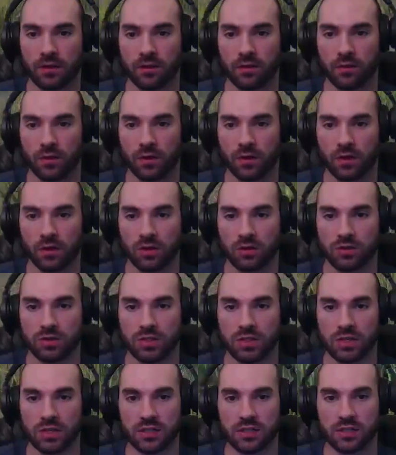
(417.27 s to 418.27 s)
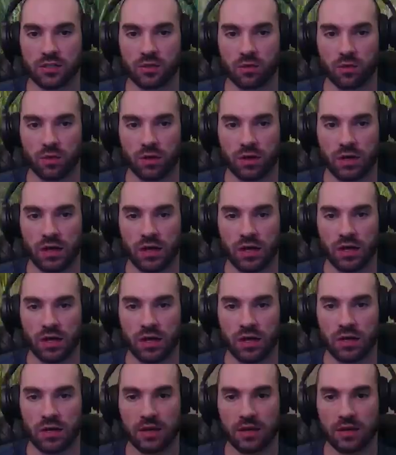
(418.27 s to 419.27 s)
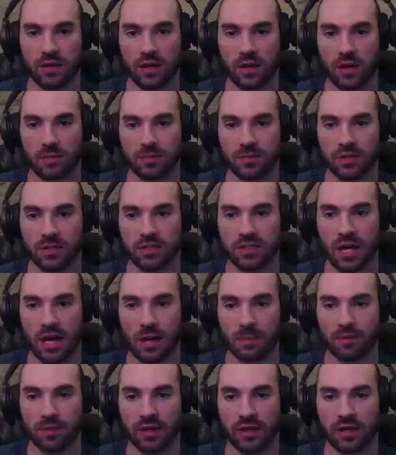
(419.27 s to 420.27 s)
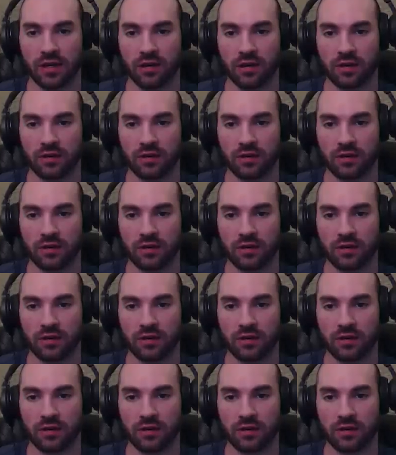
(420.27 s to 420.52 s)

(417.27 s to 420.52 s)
We're going to close this. We're going to head up to the top layer.